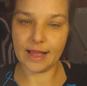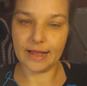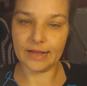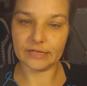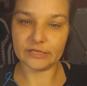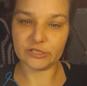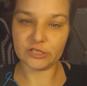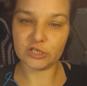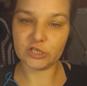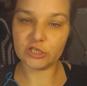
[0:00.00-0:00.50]

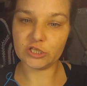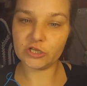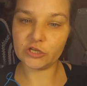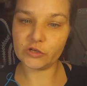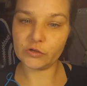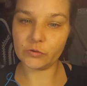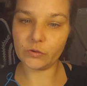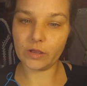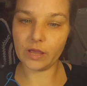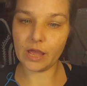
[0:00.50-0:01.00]
has
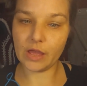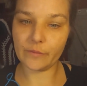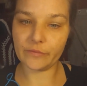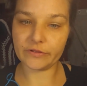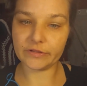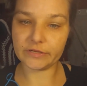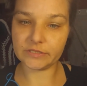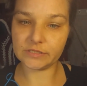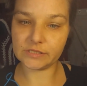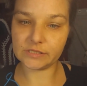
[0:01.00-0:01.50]
2
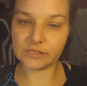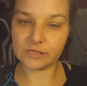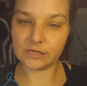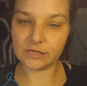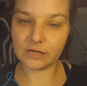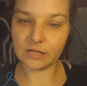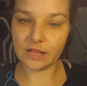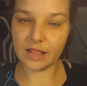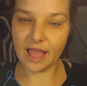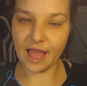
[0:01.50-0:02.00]
cables,
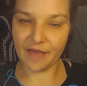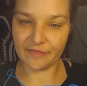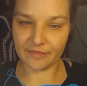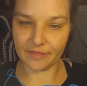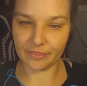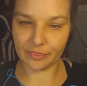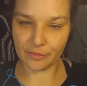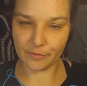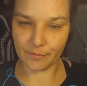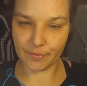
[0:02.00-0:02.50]
and
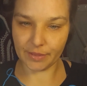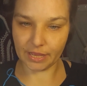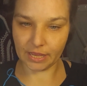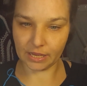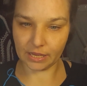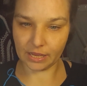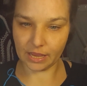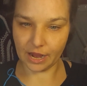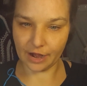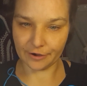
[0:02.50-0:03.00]
then the
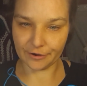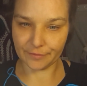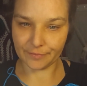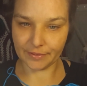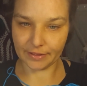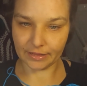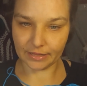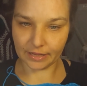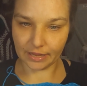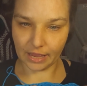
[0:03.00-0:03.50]
big
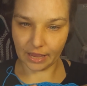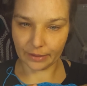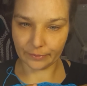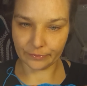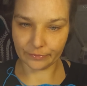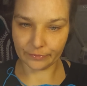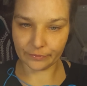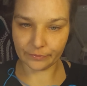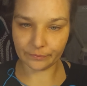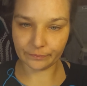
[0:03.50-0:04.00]
Arabella
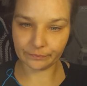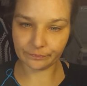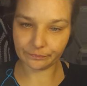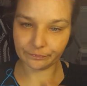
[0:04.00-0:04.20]
cable.